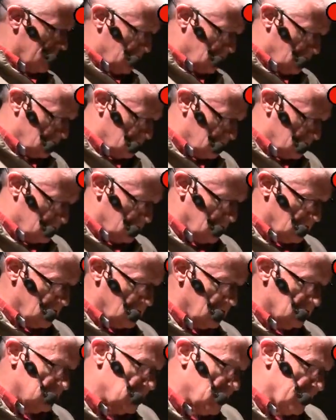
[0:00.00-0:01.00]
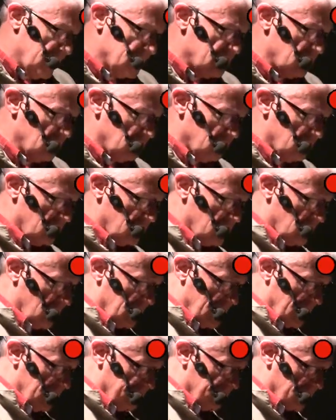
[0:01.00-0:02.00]
don't, uh, I guess I don't turn all
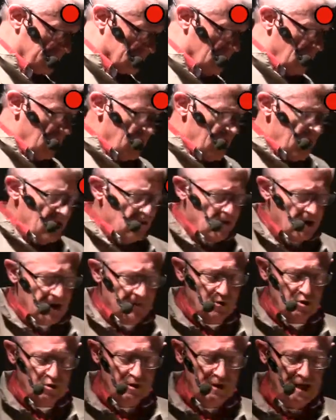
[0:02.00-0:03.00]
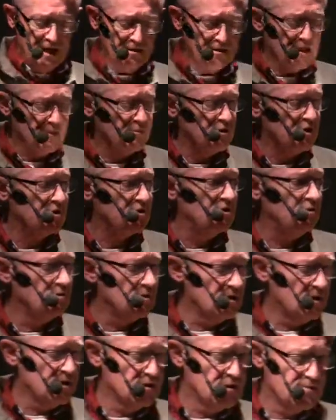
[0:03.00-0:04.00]
that fast. And what I'm doing now is I'm just
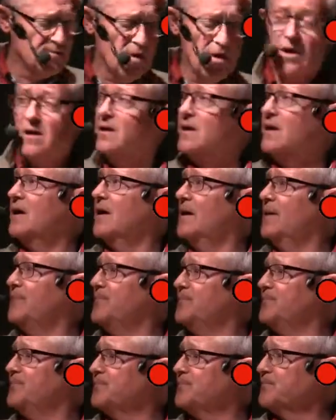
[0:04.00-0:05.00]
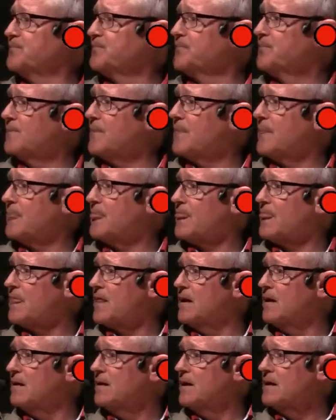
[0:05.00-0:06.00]
using a small, um,
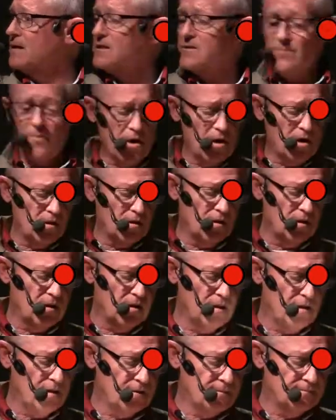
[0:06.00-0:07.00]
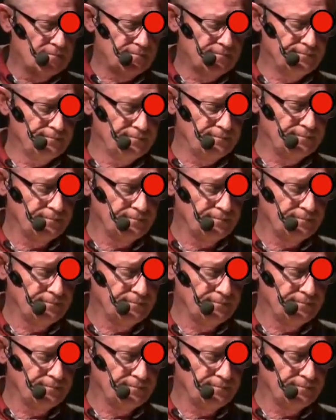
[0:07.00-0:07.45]
a small um,